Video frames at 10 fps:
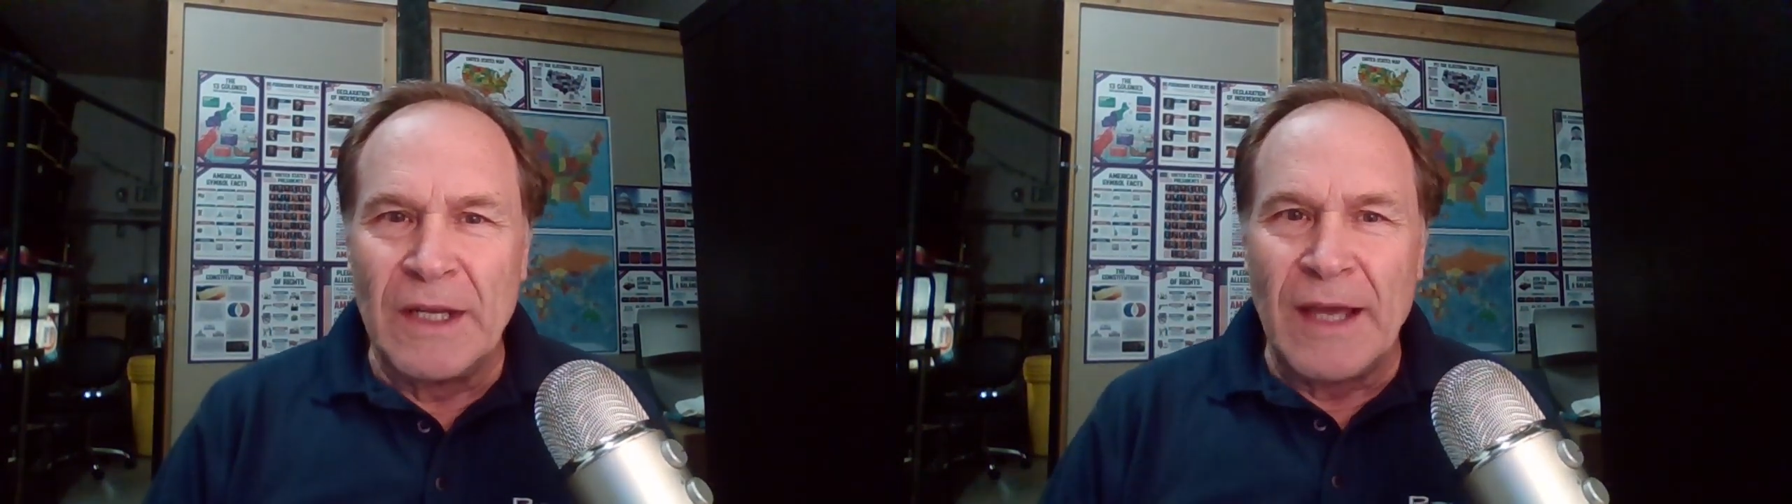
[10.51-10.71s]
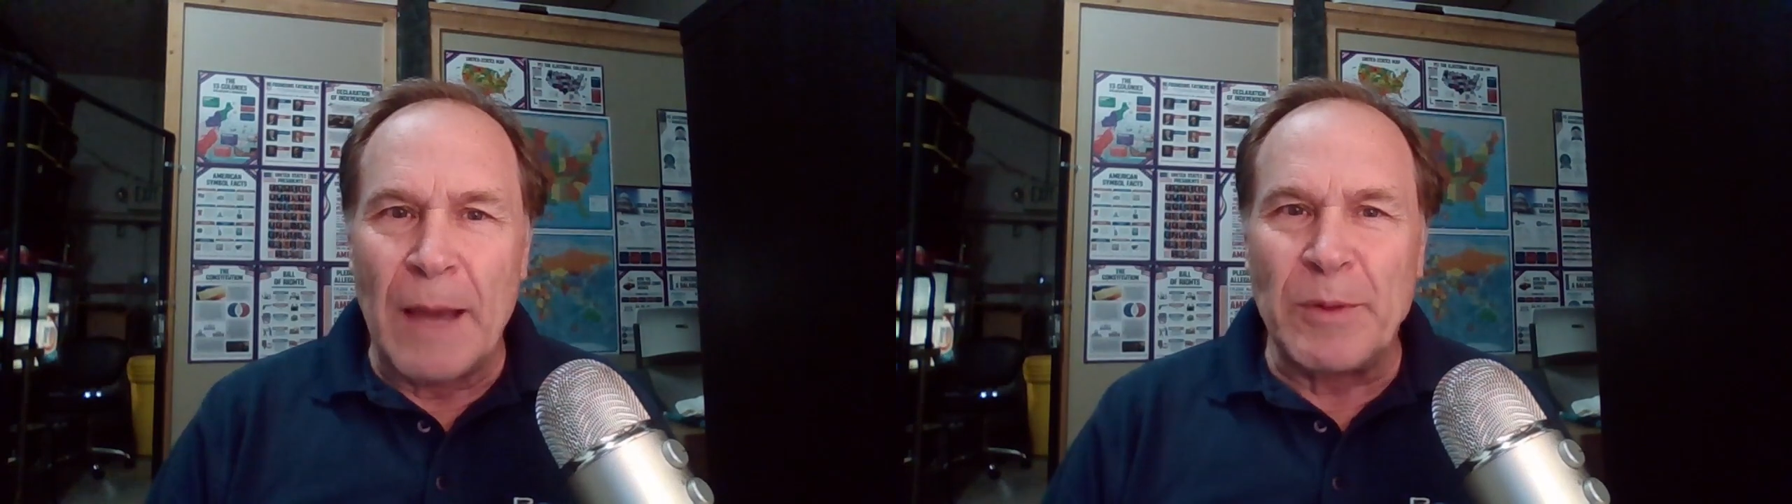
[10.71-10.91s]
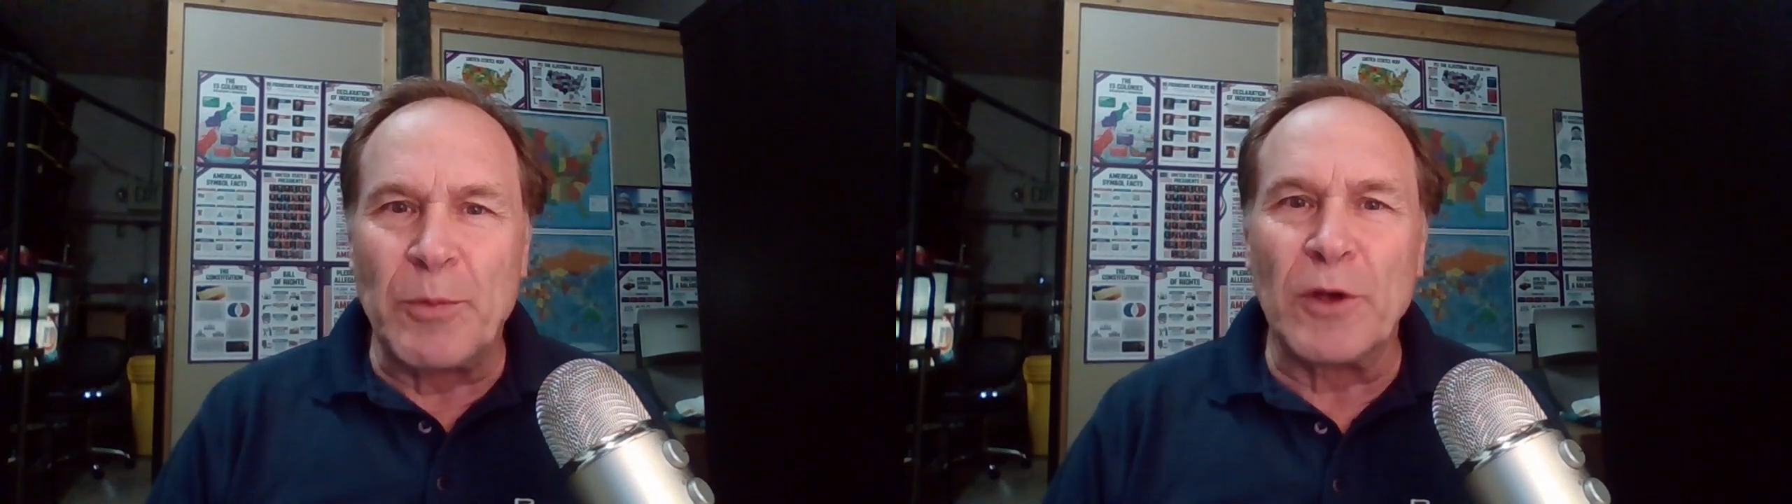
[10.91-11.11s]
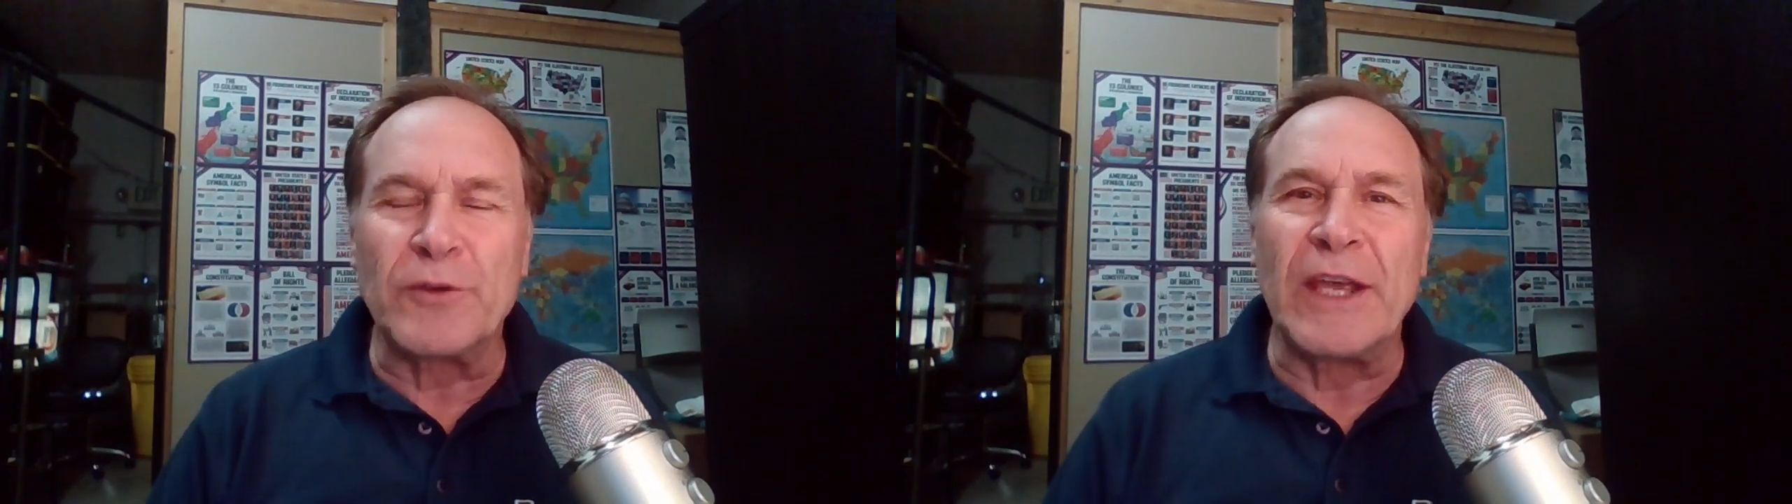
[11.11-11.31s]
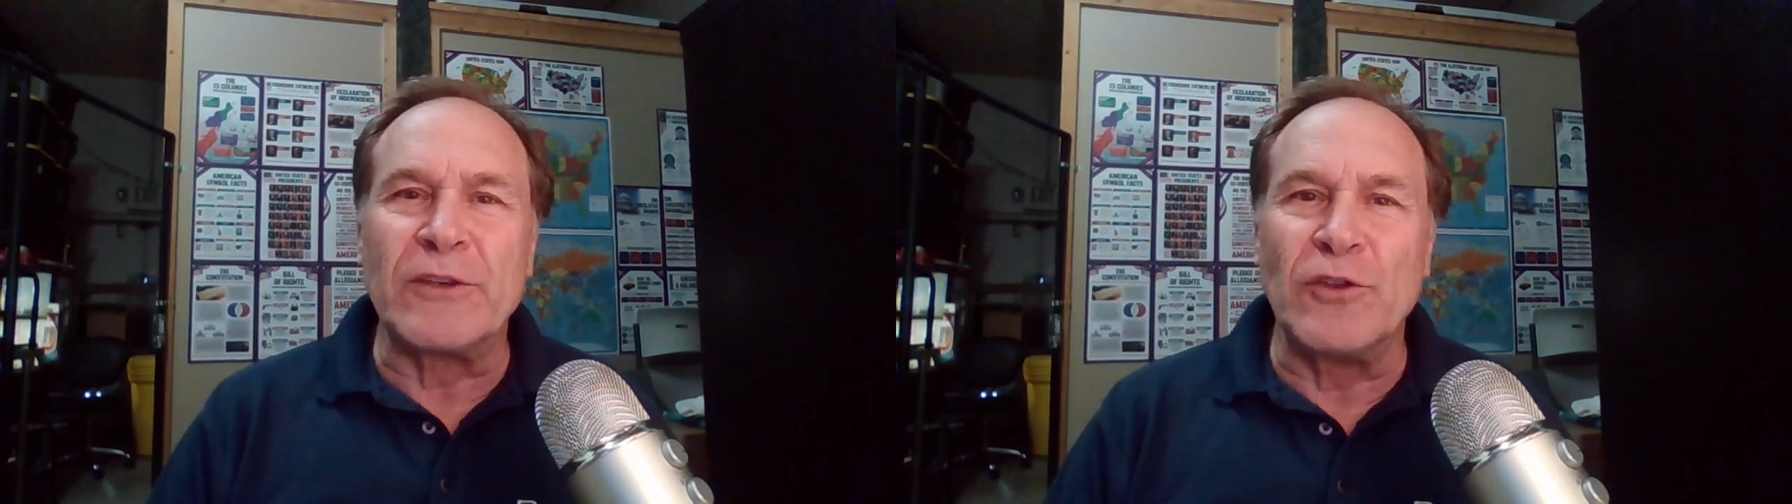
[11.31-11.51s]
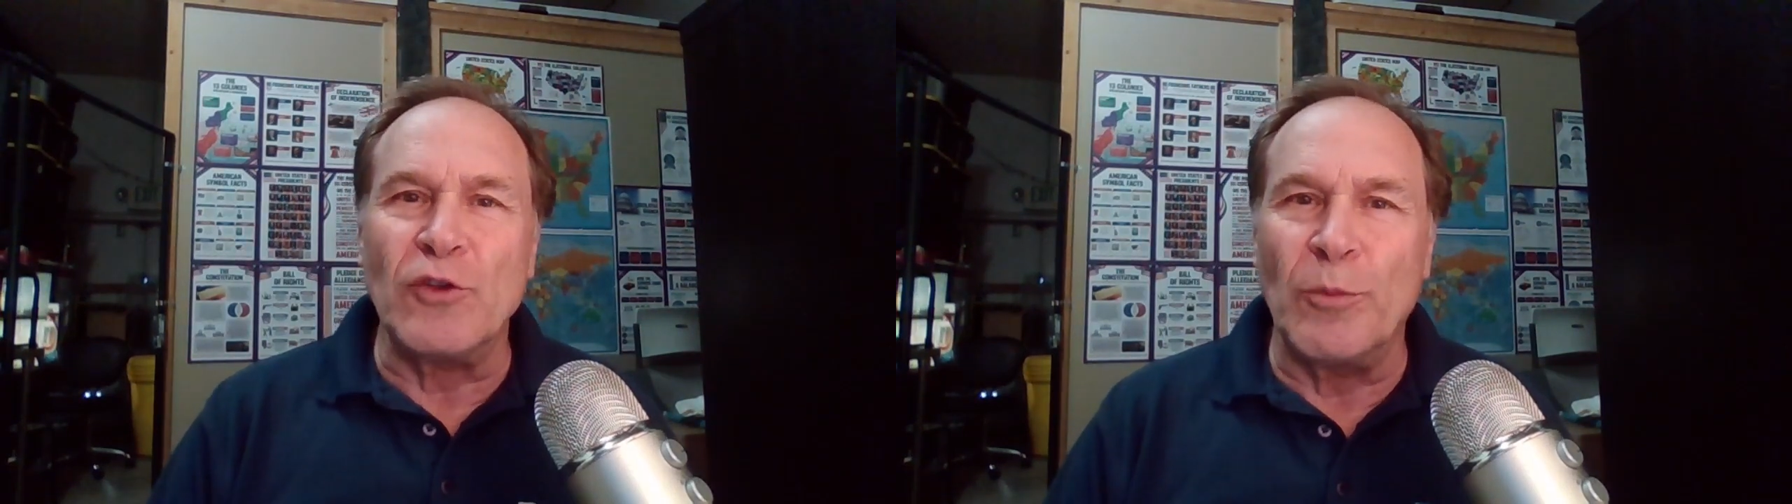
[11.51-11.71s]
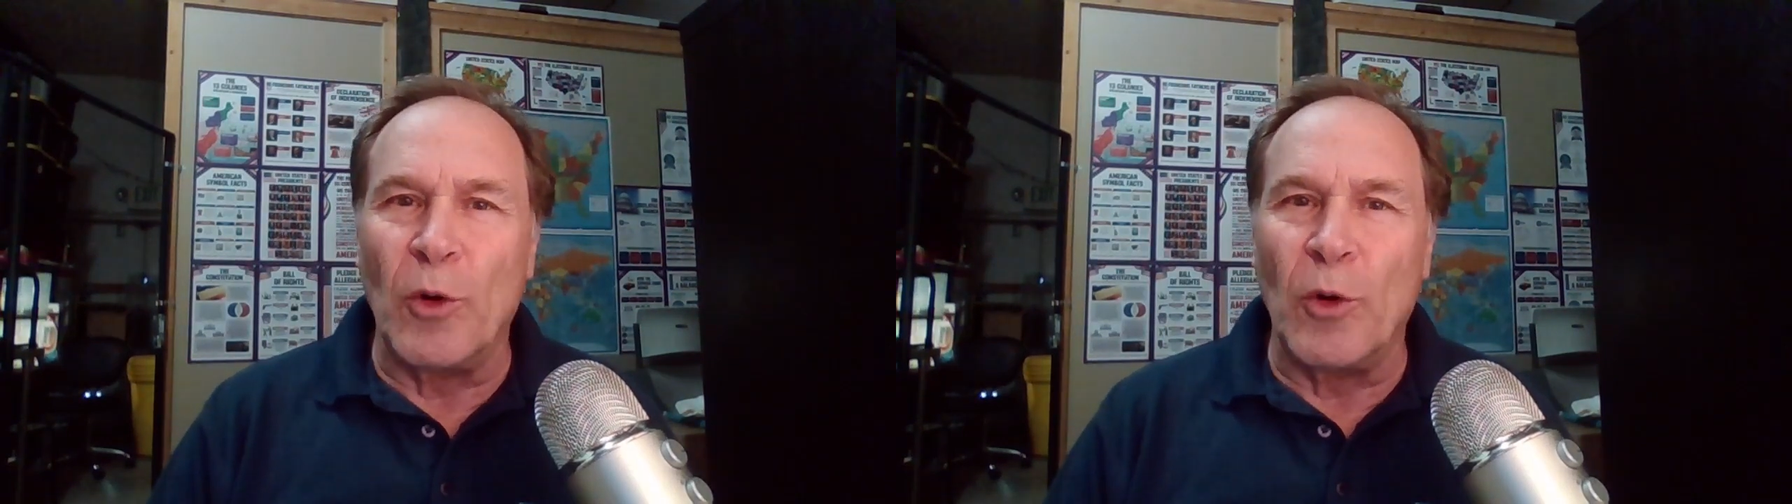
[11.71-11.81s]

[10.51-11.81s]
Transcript: Happy birthday to you,